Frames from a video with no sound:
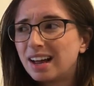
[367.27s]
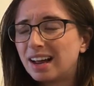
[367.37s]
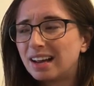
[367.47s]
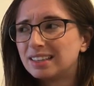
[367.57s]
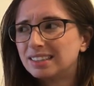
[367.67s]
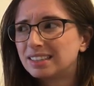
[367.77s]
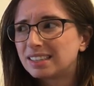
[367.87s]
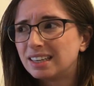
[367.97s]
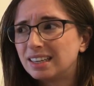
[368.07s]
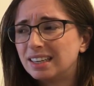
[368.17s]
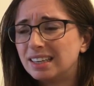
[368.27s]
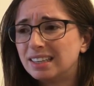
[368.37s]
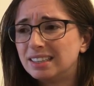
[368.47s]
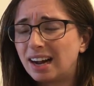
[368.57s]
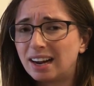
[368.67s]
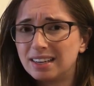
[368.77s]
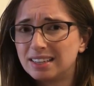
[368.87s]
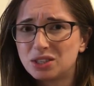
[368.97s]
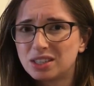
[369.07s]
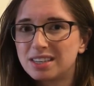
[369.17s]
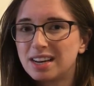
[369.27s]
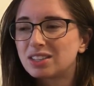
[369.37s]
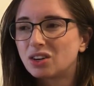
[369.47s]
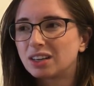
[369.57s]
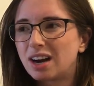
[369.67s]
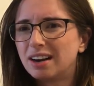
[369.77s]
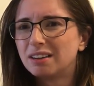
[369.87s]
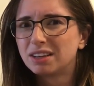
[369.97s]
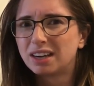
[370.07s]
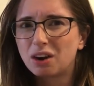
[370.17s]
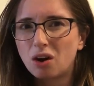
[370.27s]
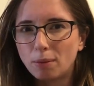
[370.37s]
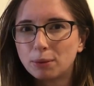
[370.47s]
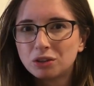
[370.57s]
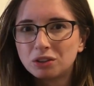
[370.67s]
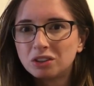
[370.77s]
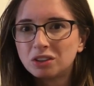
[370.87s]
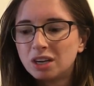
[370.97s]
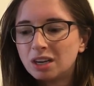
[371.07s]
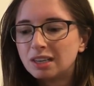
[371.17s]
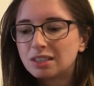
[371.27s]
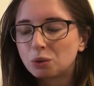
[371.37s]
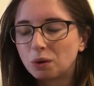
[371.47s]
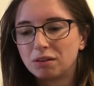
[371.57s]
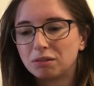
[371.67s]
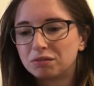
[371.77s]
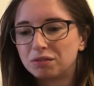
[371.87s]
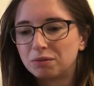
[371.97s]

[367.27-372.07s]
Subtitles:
And yeah, it just takes on kind of like a comical sort of